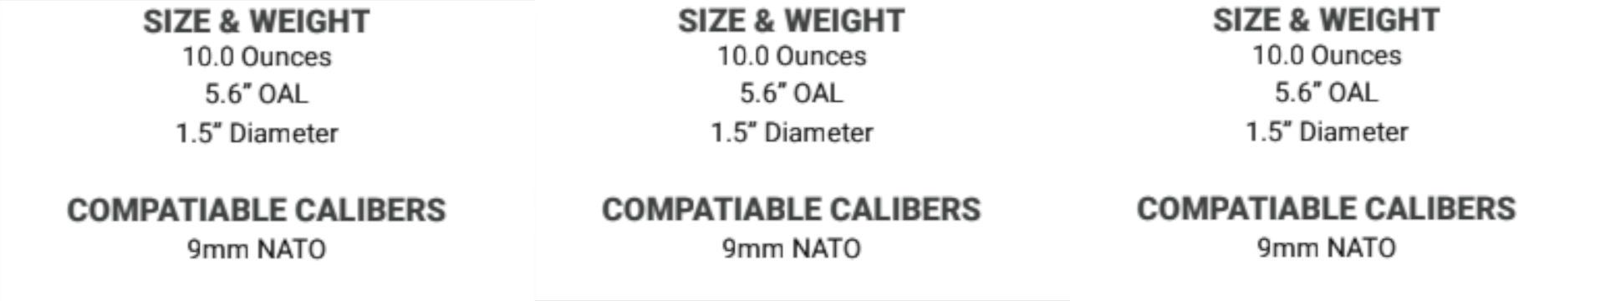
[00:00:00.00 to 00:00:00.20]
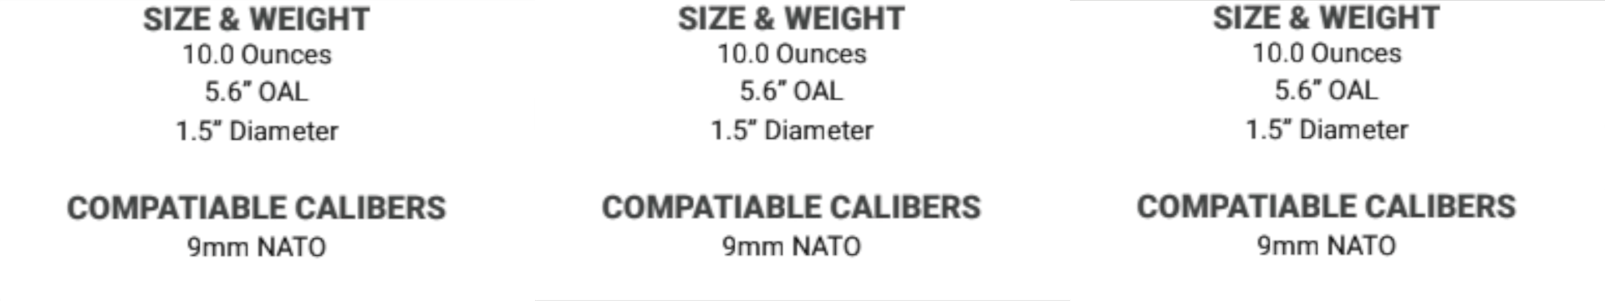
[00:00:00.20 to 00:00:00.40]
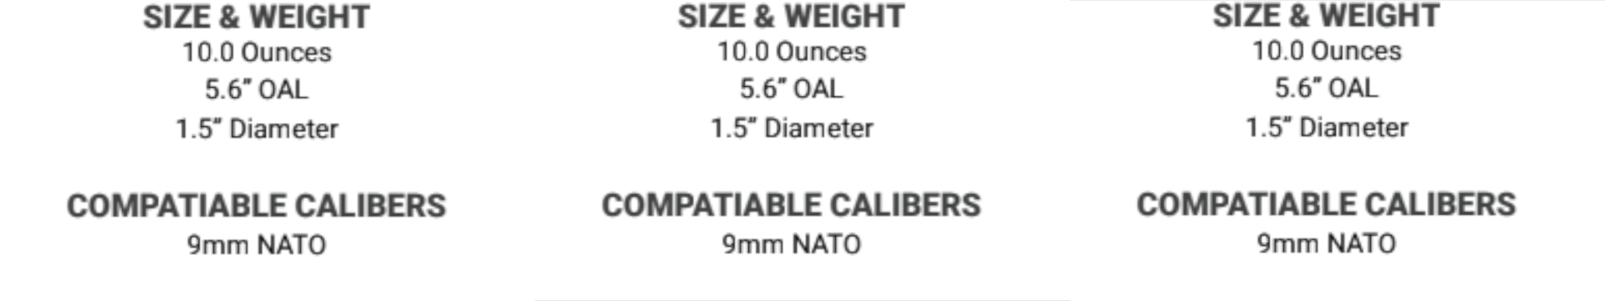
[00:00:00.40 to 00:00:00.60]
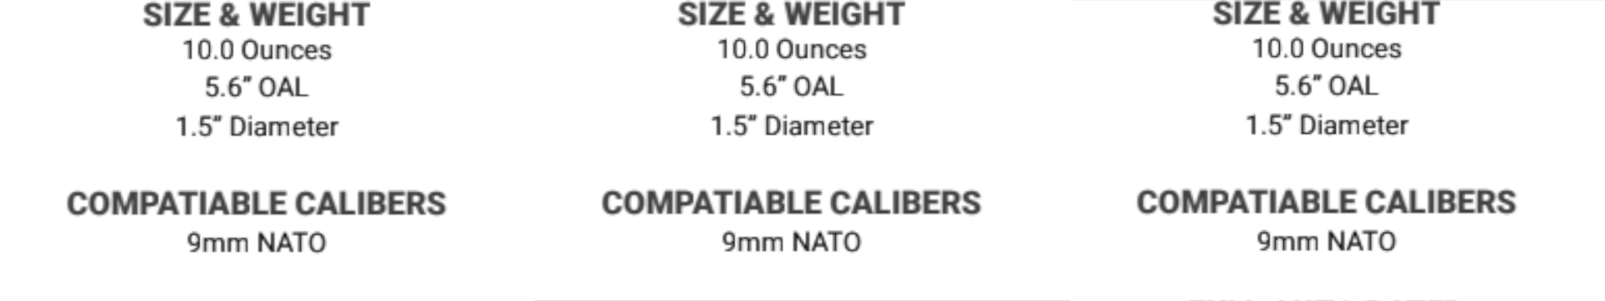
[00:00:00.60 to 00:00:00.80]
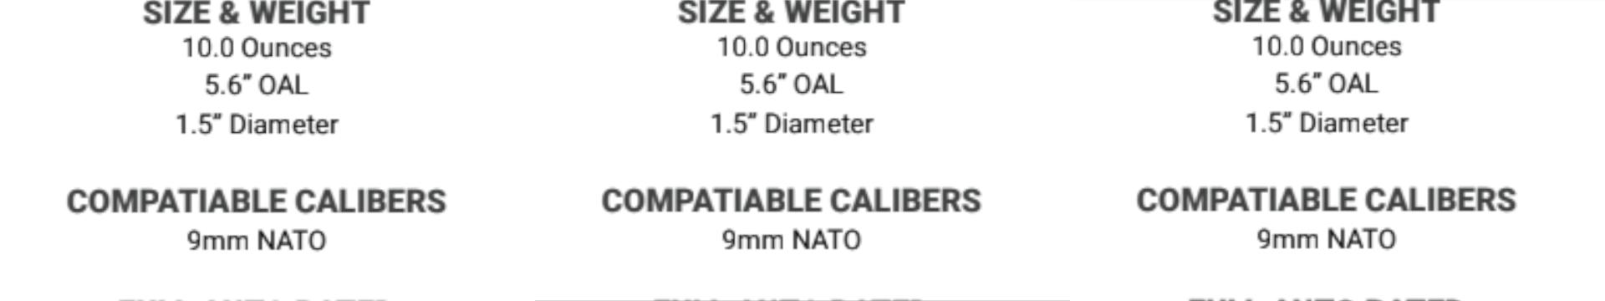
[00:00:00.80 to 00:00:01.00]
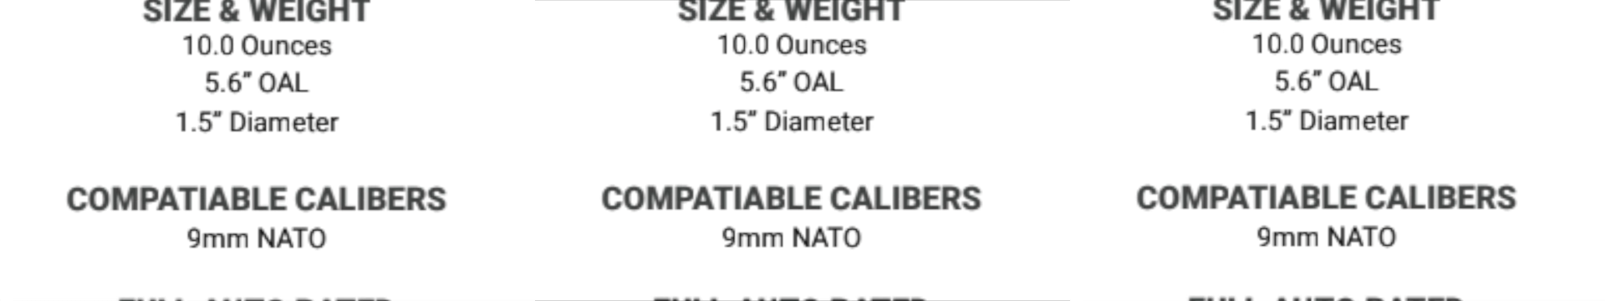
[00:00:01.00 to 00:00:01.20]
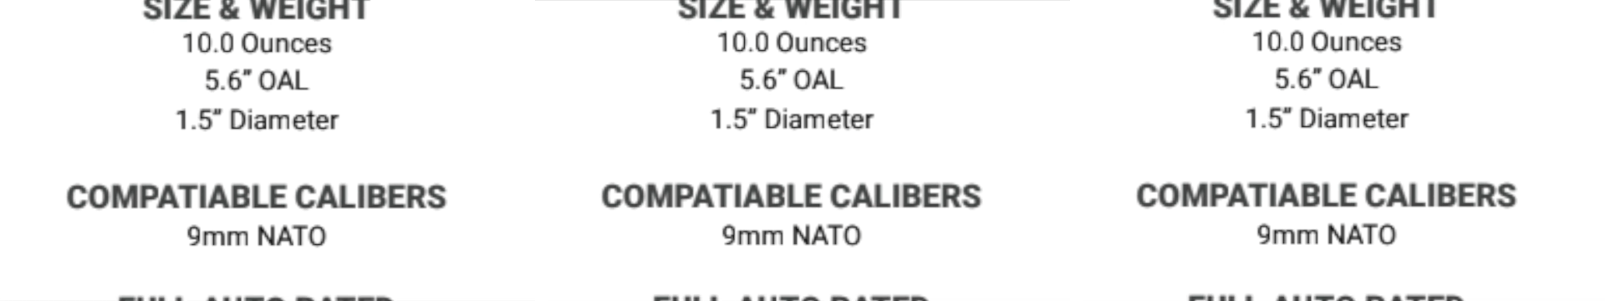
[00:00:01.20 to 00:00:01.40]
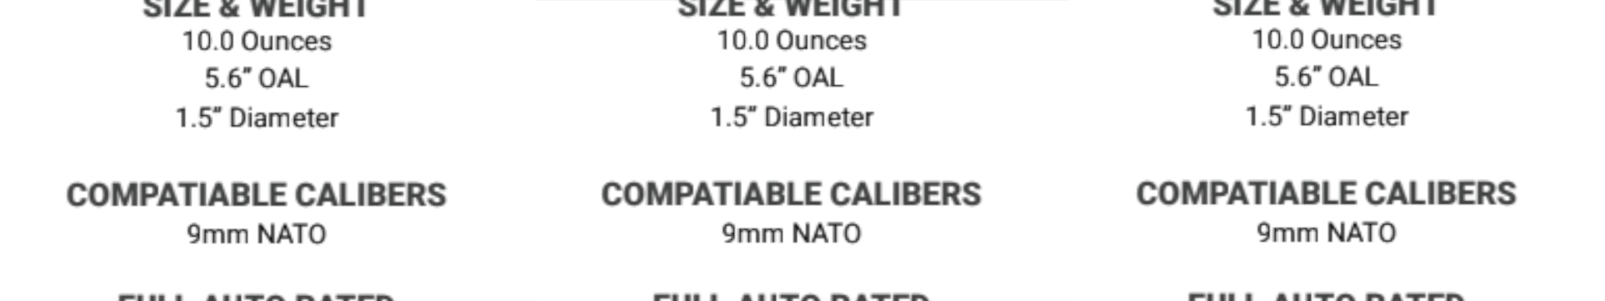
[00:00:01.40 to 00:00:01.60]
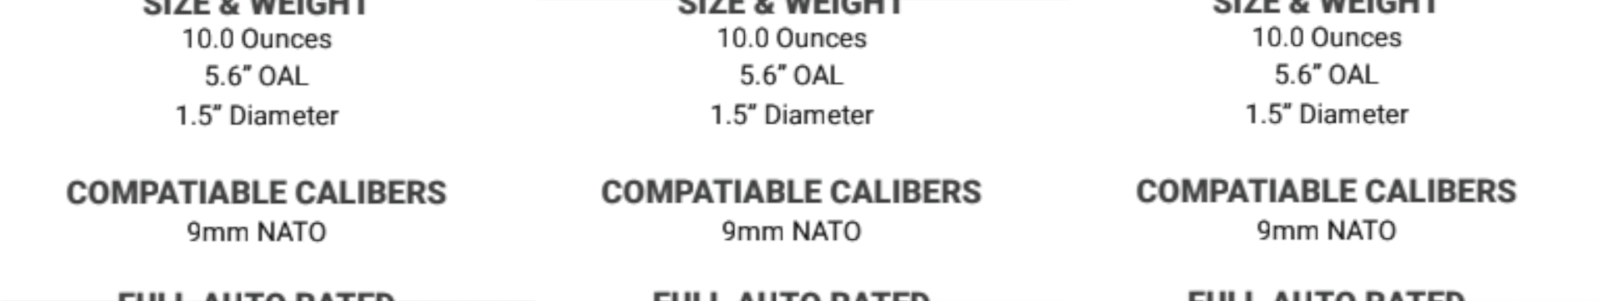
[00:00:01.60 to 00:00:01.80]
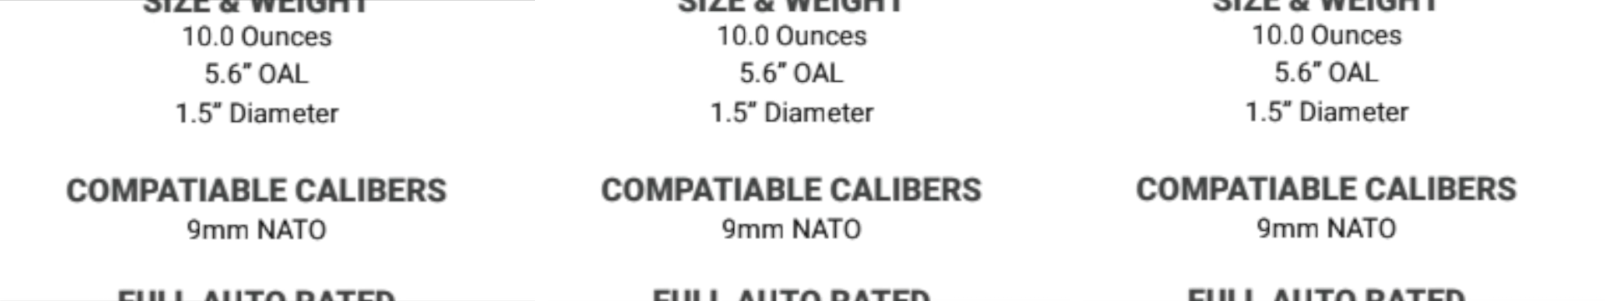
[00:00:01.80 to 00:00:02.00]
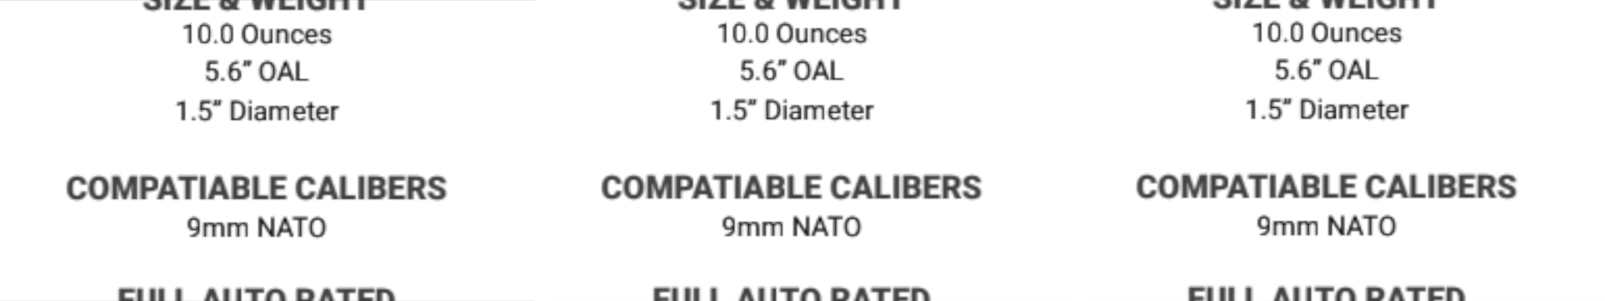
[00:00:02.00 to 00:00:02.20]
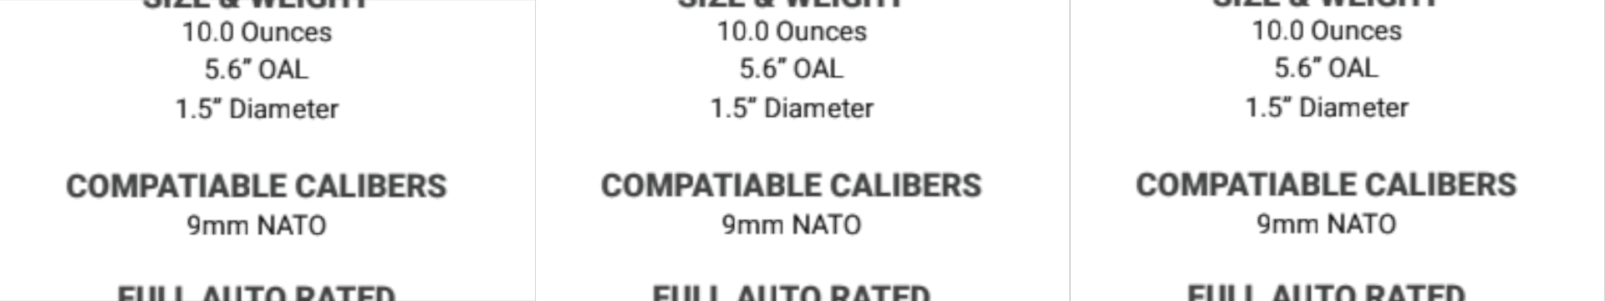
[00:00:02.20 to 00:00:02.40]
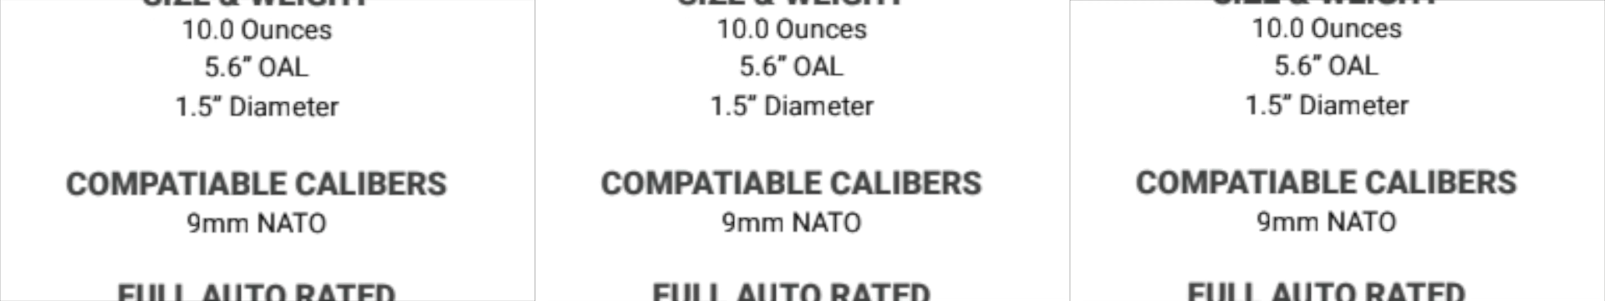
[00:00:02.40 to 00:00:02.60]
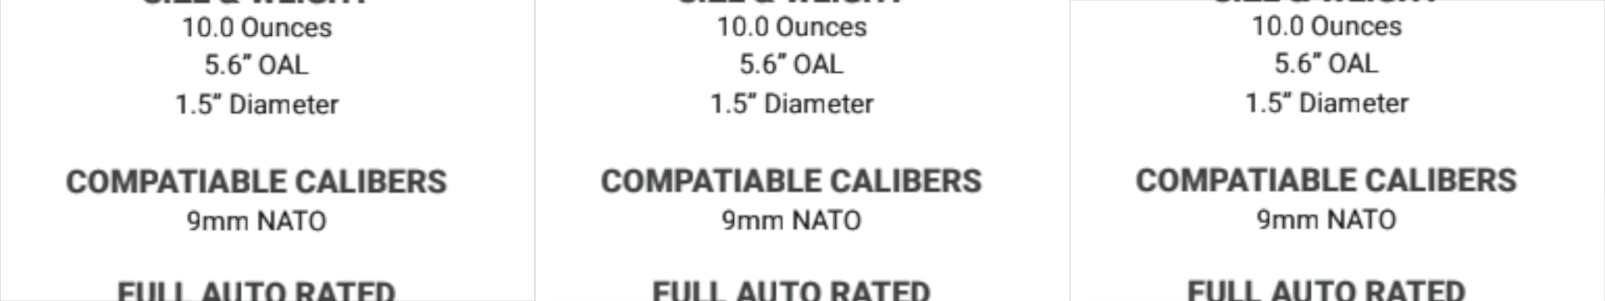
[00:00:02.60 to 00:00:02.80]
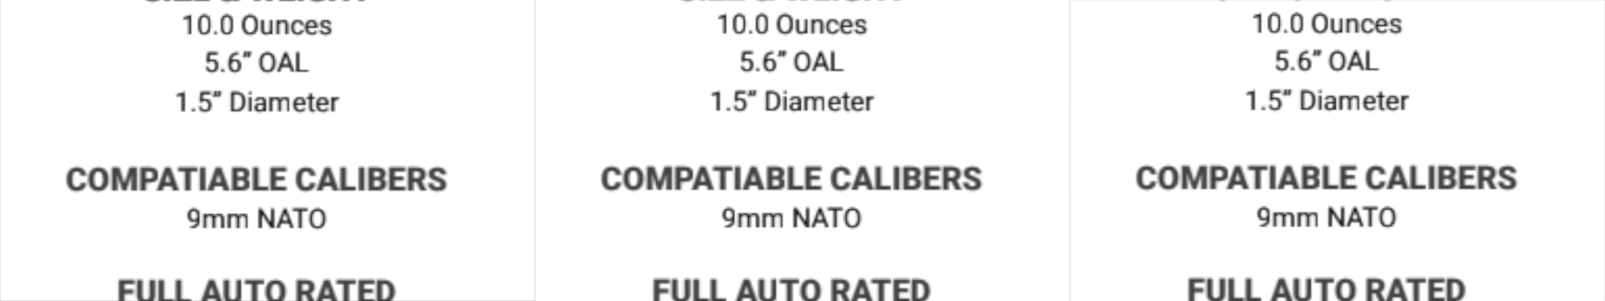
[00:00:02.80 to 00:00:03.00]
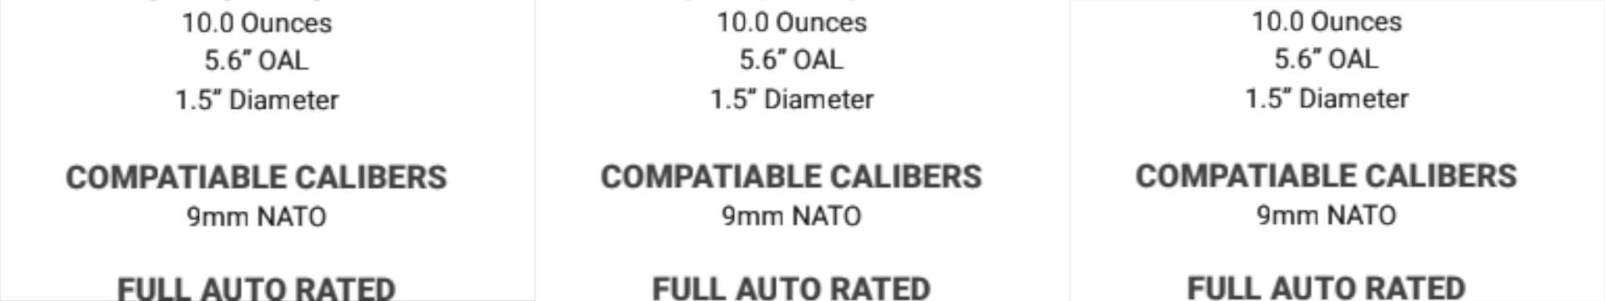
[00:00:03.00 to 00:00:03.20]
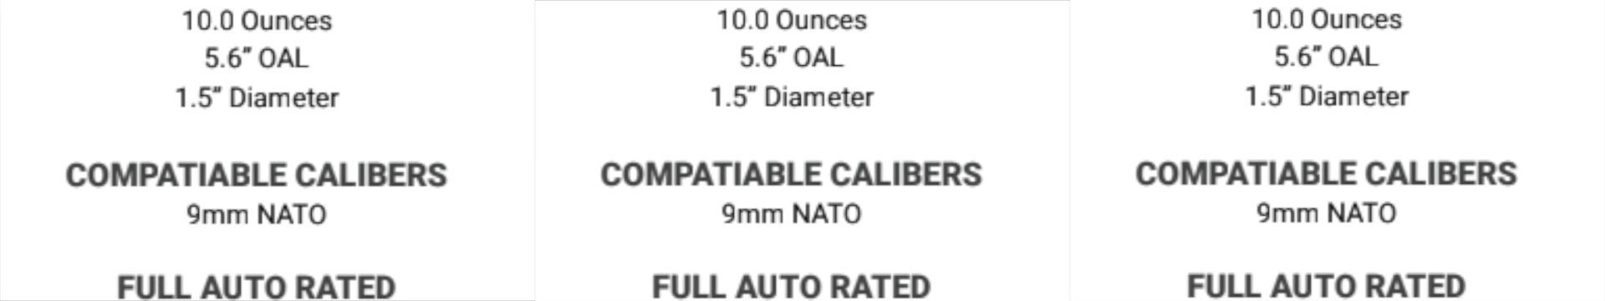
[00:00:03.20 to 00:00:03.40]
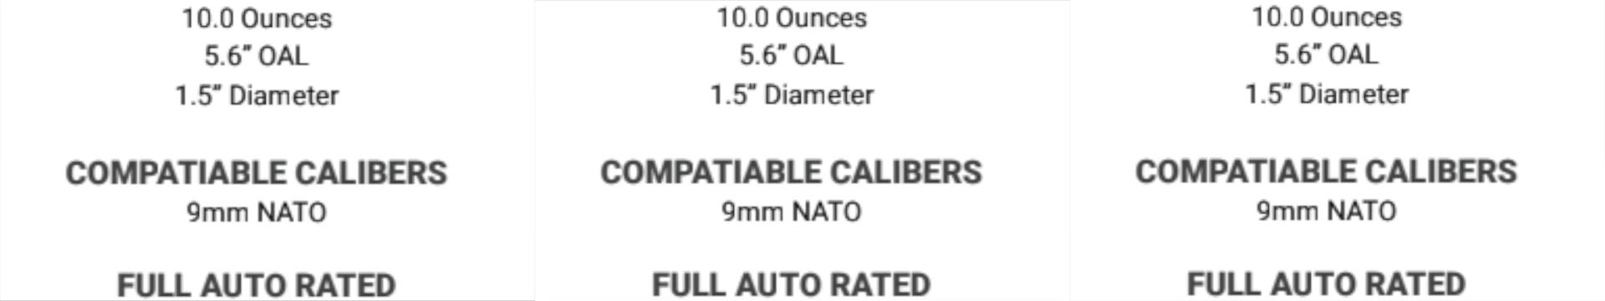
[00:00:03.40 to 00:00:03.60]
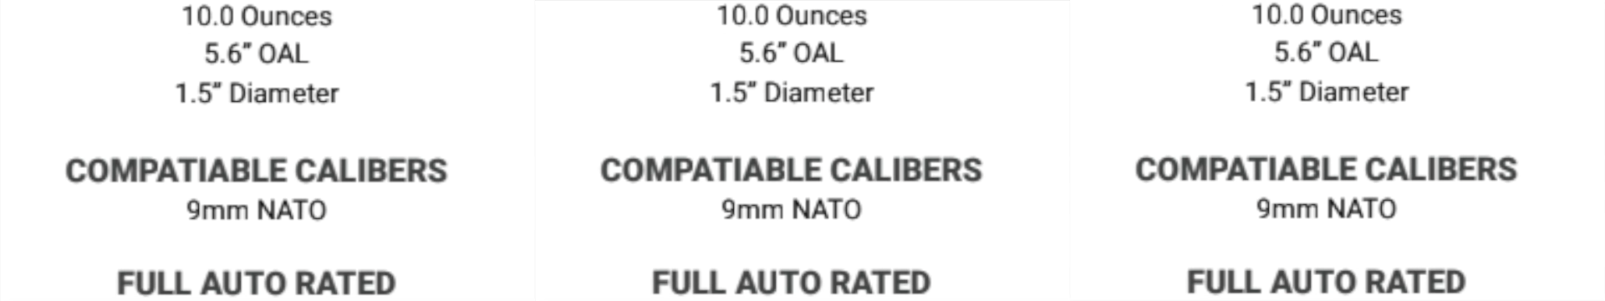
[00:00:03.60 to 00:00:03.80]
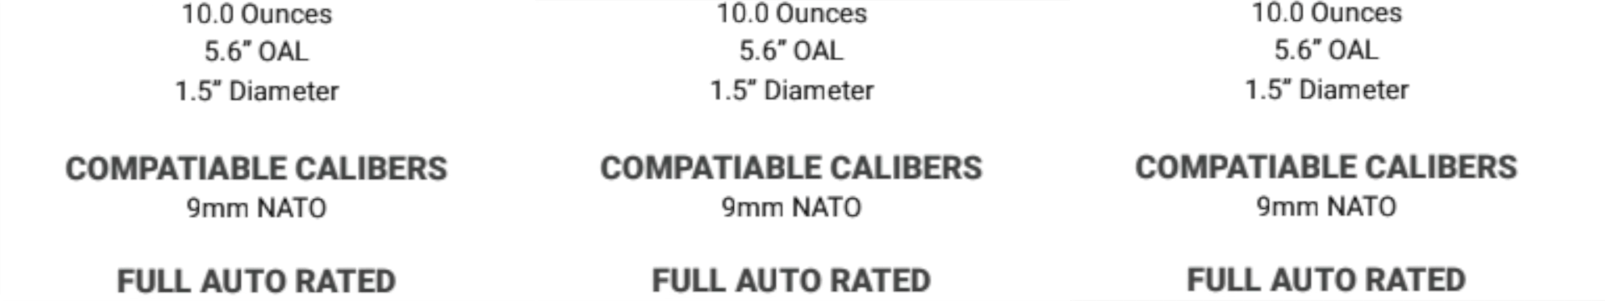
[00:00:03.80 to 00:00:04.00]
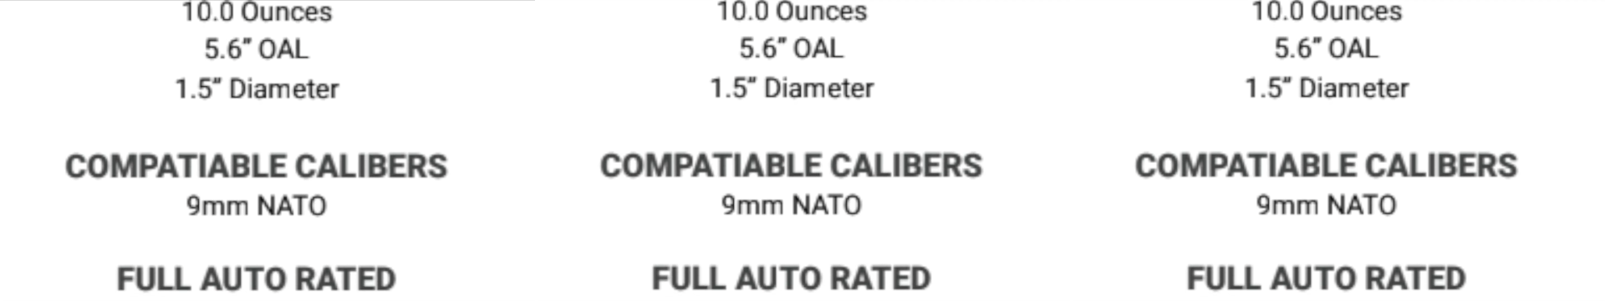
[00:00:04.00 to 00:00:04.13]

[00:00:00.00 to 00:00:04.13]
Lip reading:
[unreadable: no face in view]